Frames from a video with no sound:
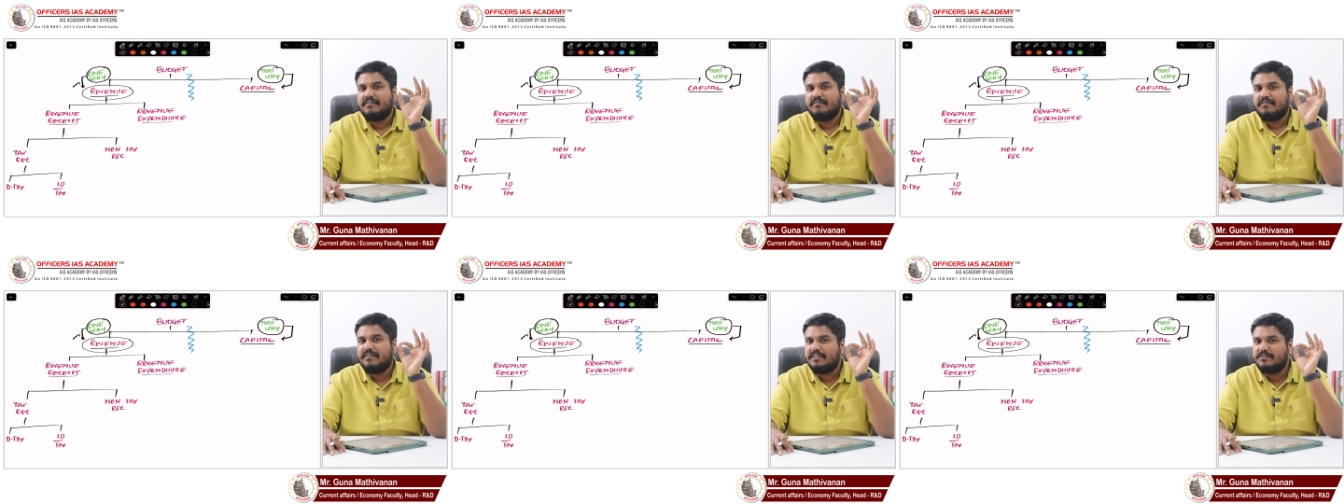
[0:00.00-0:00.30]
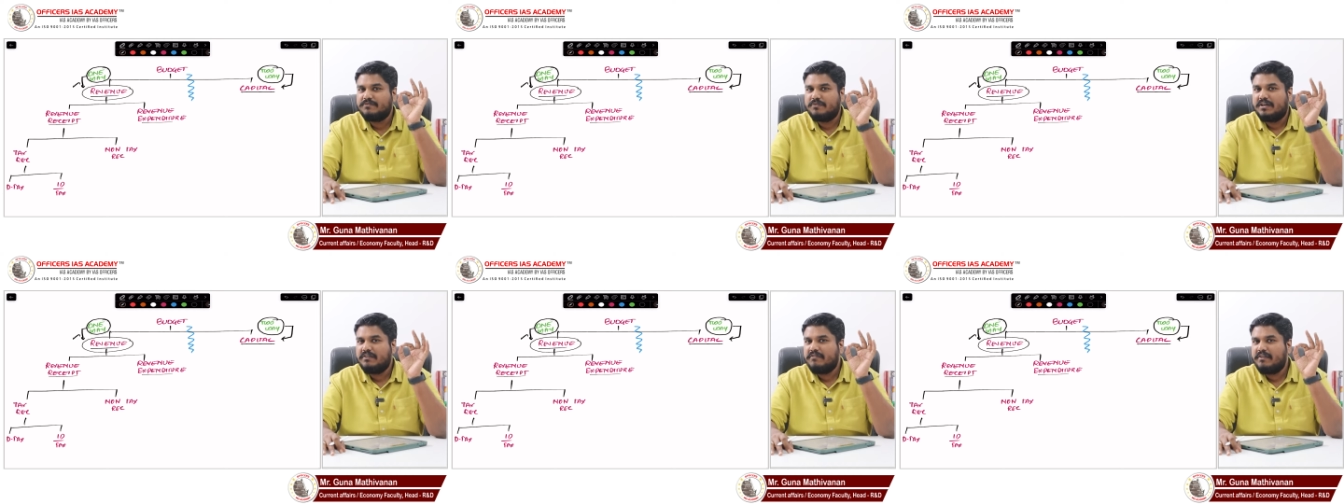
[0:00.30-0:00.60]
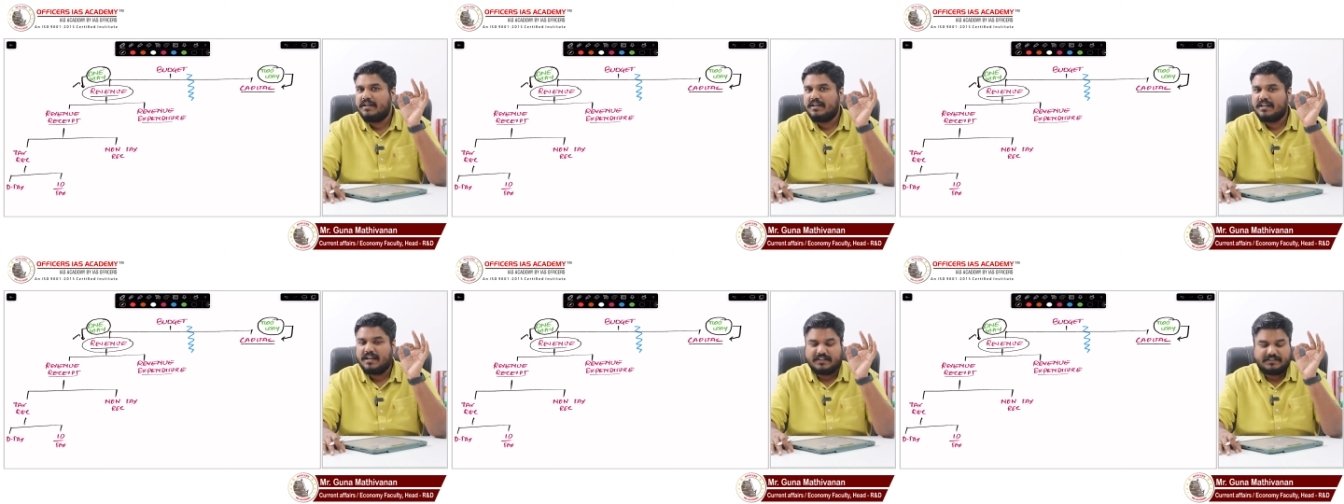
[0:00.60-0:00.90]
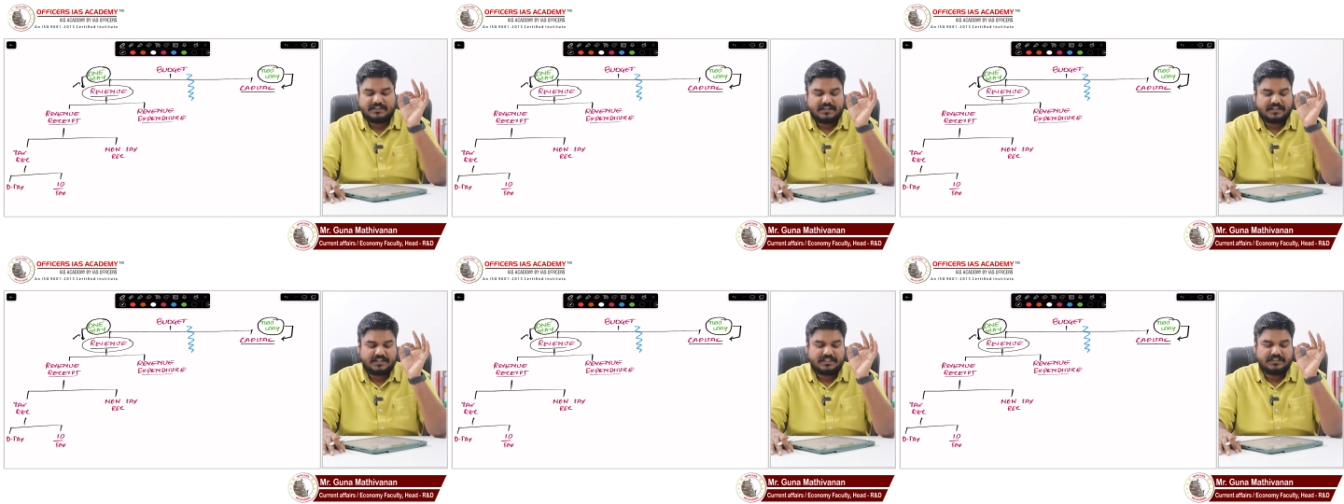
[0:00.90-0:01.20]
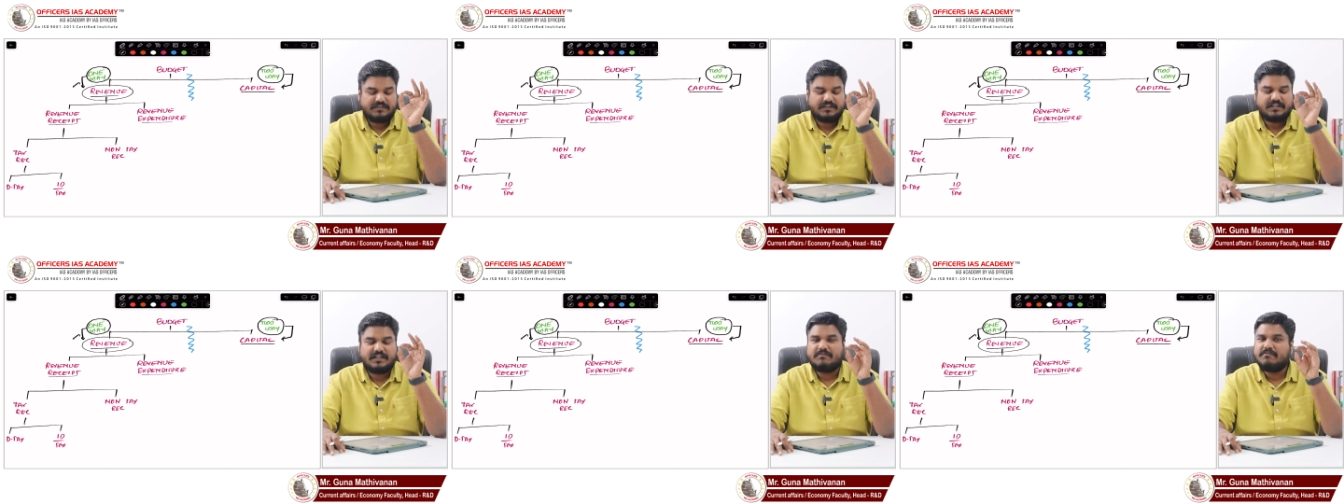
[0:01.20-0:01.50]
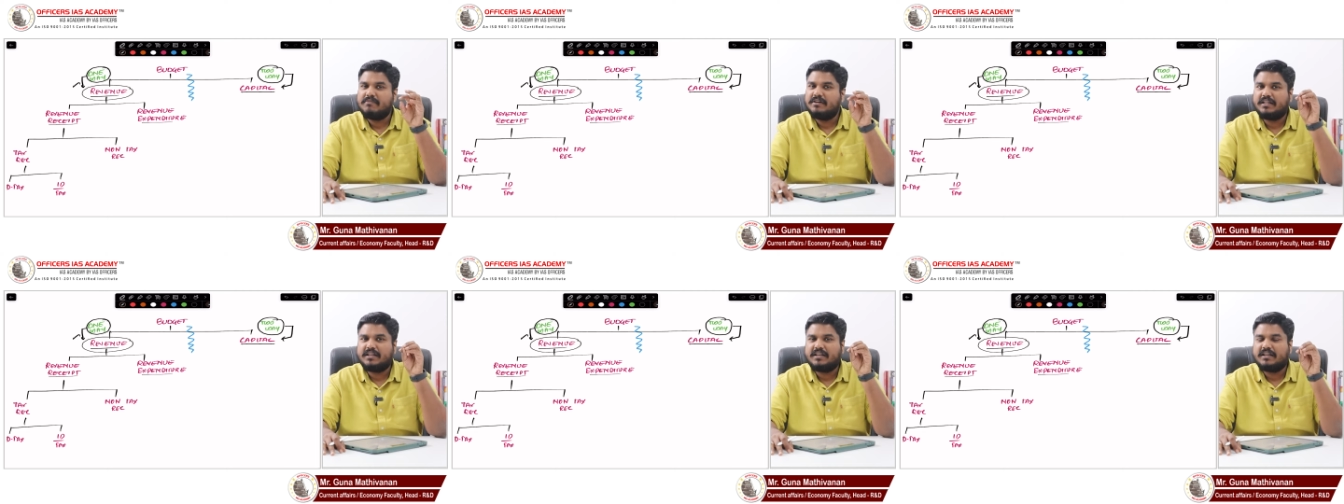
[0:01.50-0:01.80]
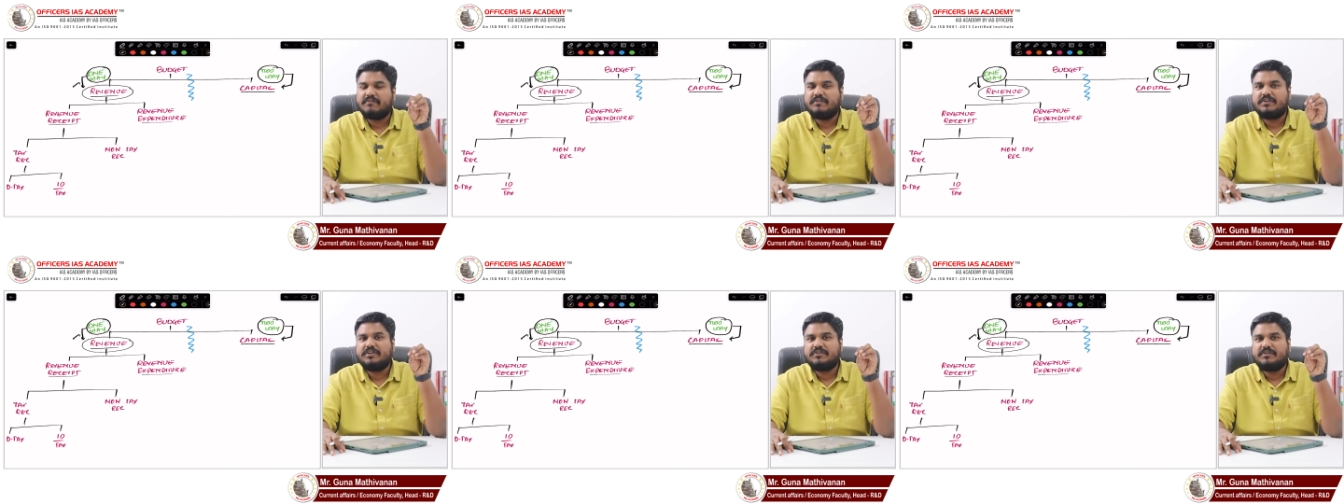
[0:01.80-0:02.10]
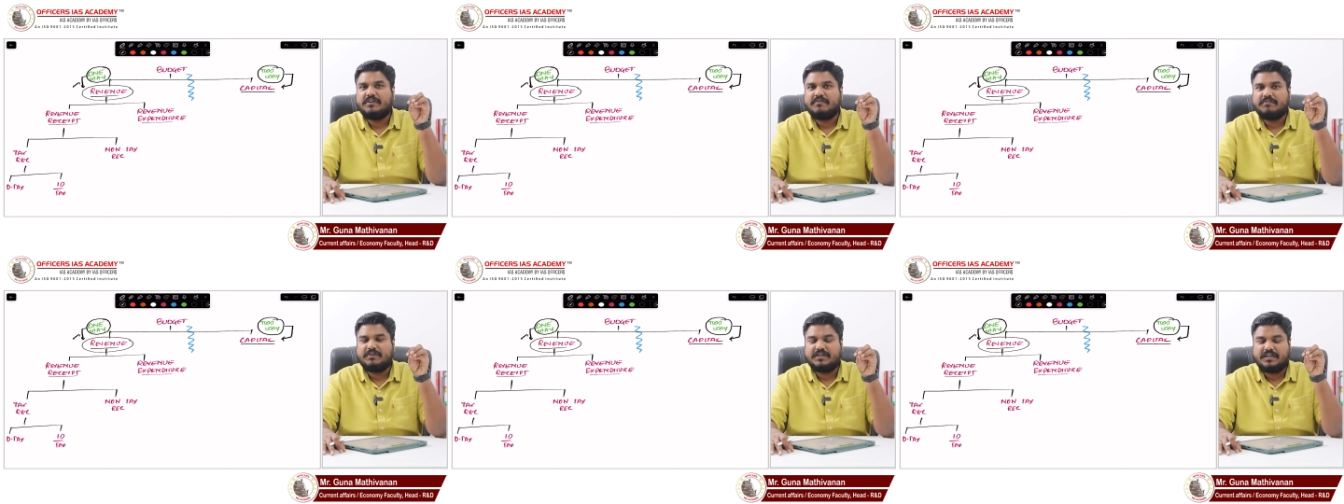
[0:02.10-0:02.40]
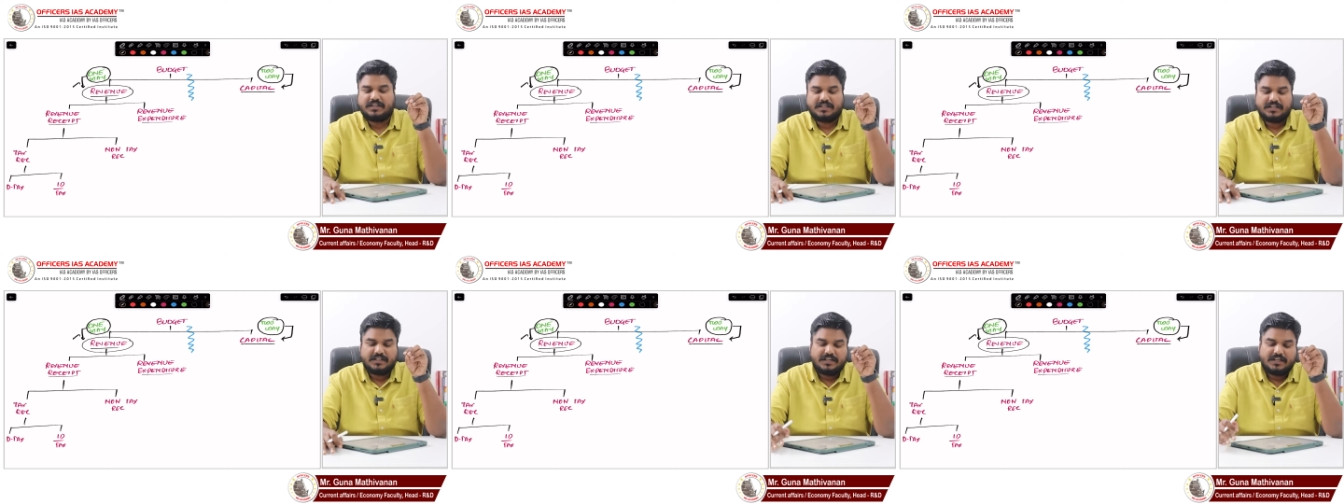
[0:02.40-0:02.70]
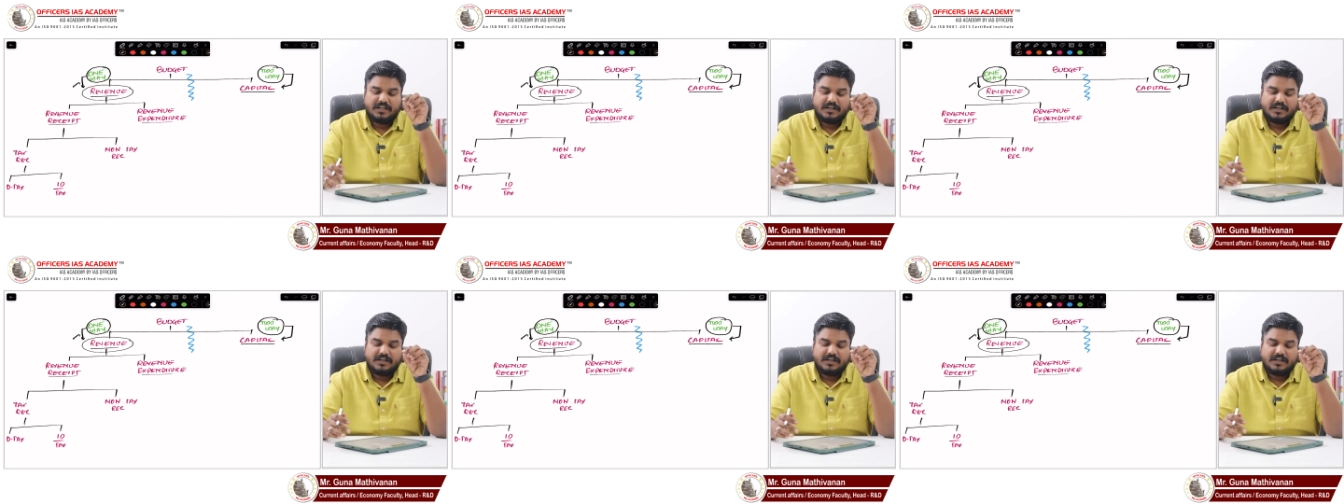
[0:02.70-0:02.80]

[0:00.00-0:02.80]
These one-way transactions will come under revenue component.